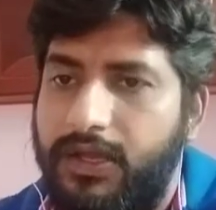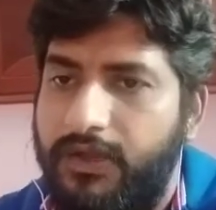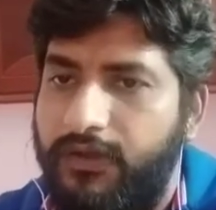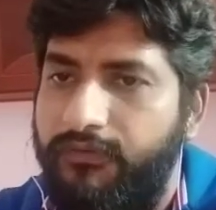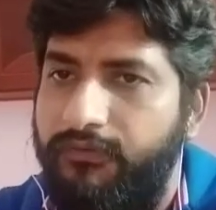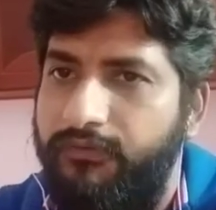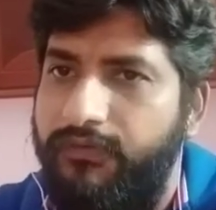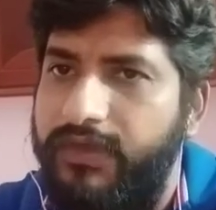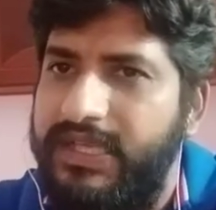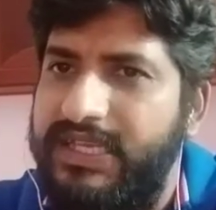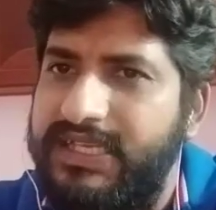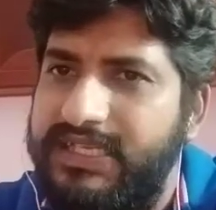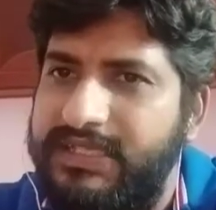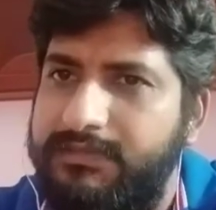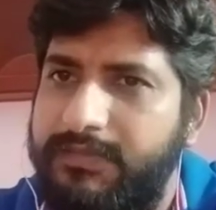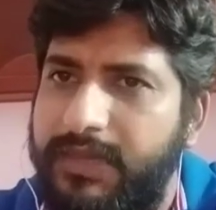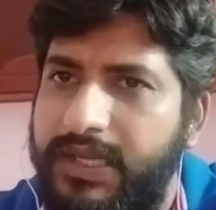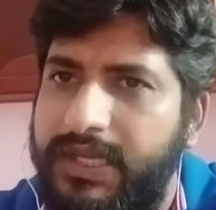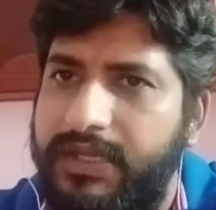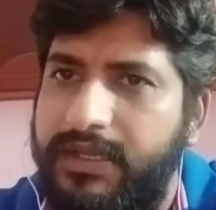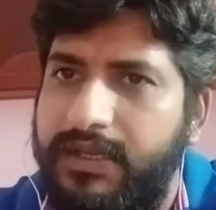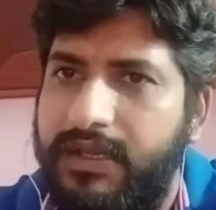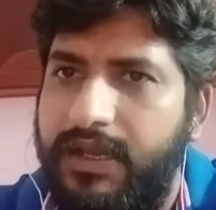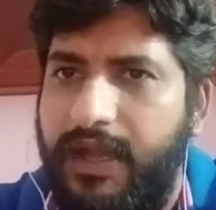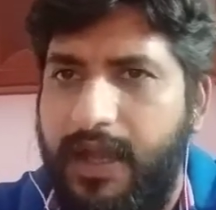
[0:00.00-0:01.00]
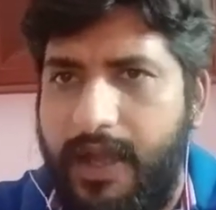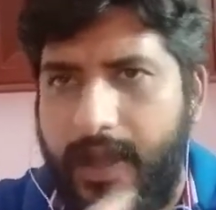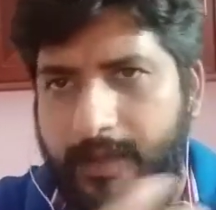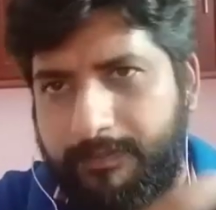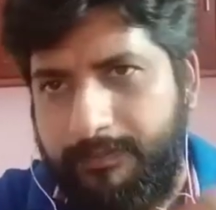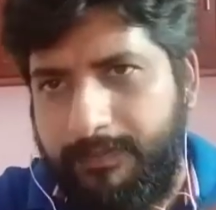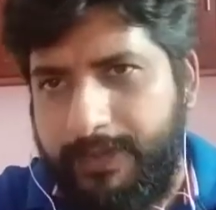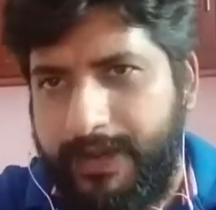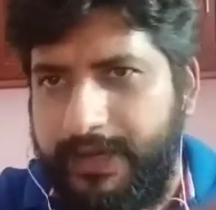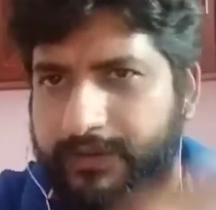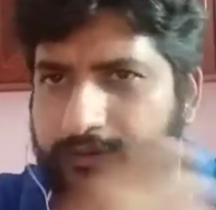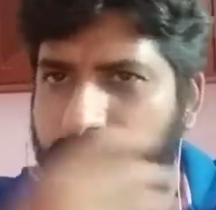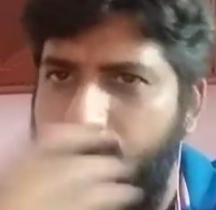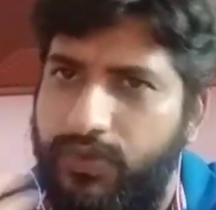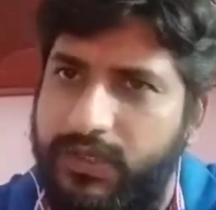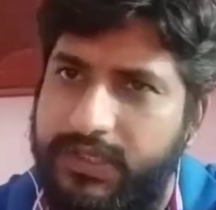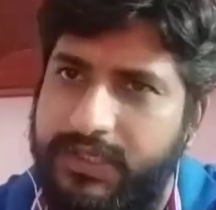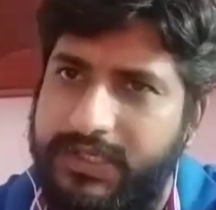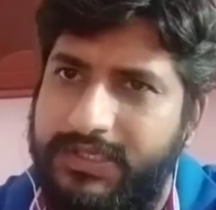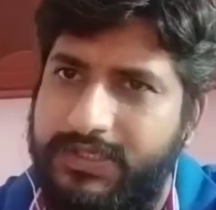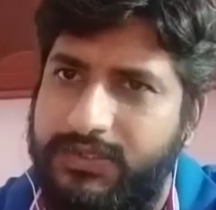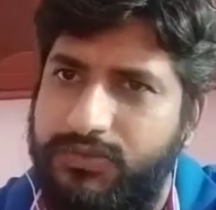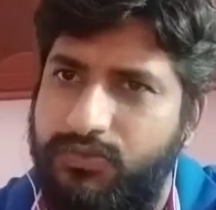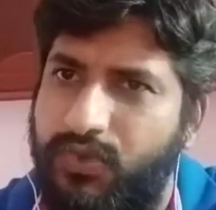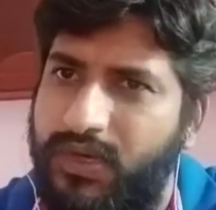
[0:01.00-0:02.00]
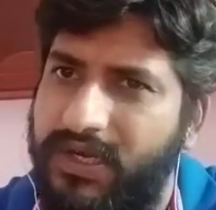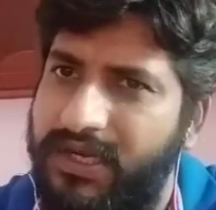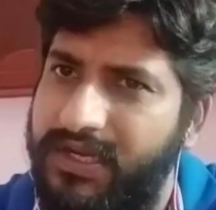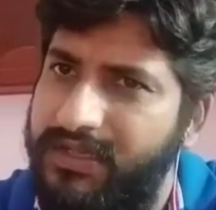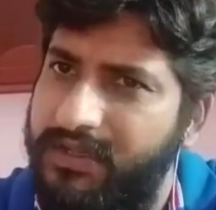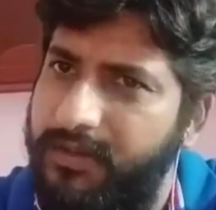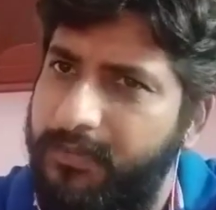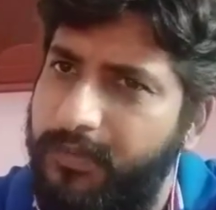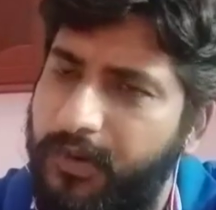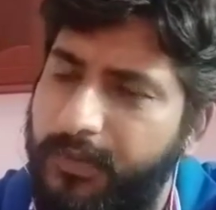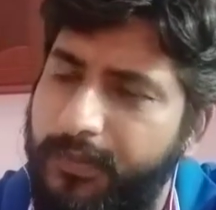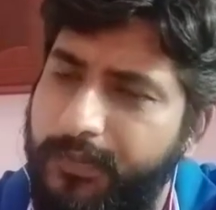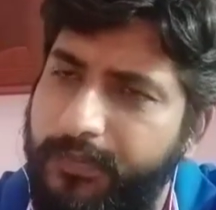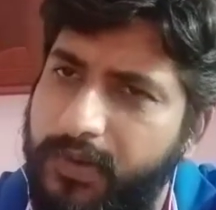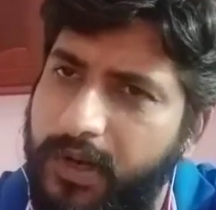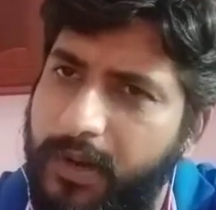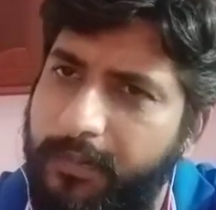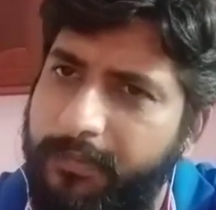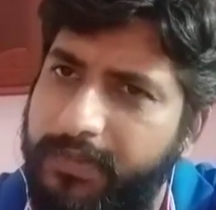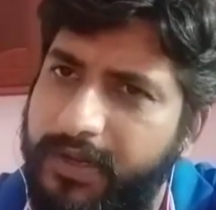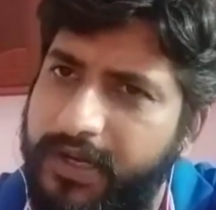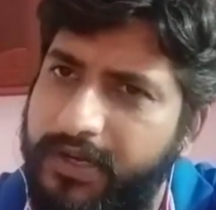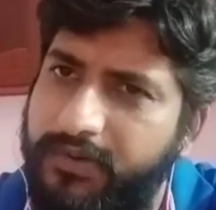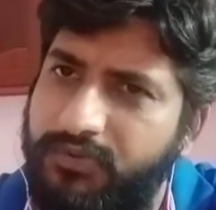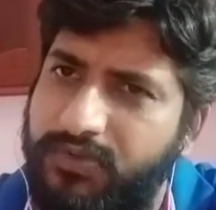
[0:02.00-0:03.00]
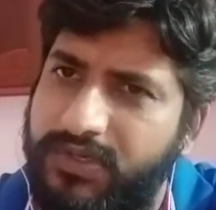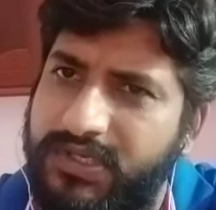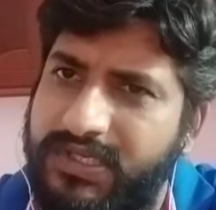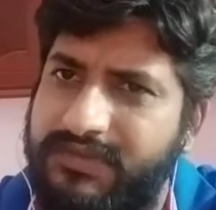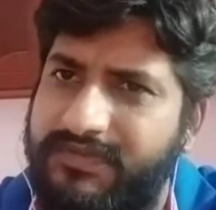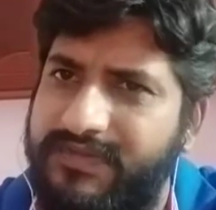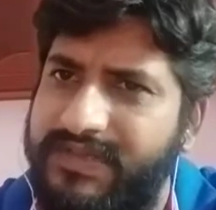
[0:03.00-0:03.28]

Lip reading: V is my applied voltage. So what are the applied voltage?